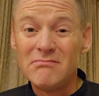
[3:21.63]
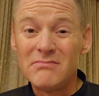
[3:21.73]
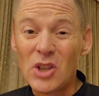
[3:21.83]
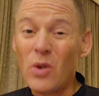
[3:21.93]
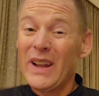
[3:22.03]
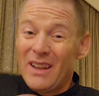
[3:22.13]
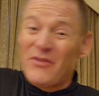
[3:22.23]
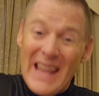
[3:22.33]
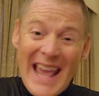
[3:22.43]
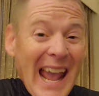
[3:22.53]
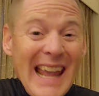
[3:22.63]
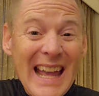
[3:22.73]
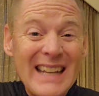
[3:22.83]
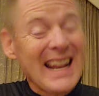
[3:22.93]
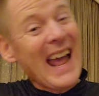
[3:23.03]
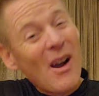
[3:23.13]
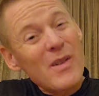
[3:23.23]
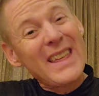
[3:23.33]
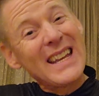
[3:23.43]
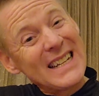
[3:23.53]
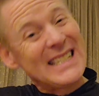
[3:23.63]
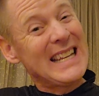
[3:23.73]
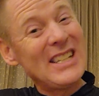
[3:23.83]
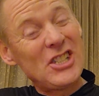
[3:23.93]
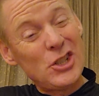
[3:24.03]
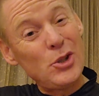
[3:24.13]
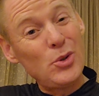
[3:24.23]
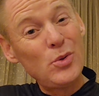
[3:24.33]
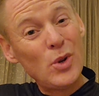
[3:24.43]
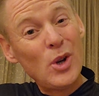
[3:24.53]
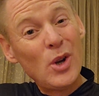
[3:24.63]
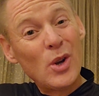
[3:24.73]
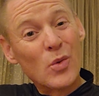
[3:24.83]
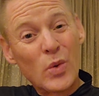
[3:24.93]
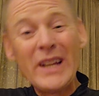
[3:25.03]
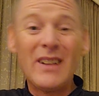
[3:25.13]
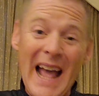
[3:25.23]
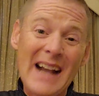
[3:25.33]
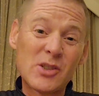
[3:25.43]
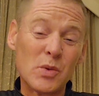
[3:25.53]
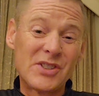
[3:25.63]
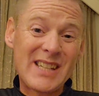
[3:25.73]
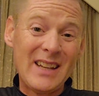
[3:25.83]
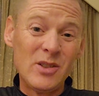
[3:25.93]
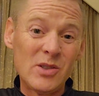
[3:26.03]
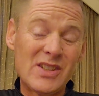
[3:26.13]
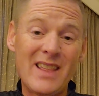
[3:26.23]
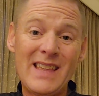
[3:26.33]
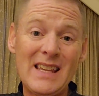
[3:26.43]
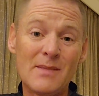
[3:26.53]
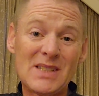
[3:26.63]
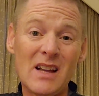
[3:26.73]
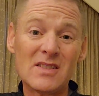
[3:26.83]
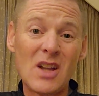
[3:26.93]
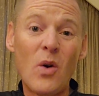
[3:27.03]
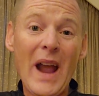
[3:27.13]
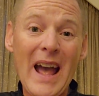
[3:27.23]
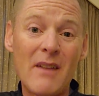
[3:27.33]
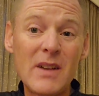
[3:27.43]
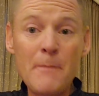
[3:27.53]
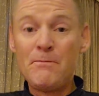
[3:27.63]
So if they can't, how are they going to teach you real actual skills that they themselves don't have?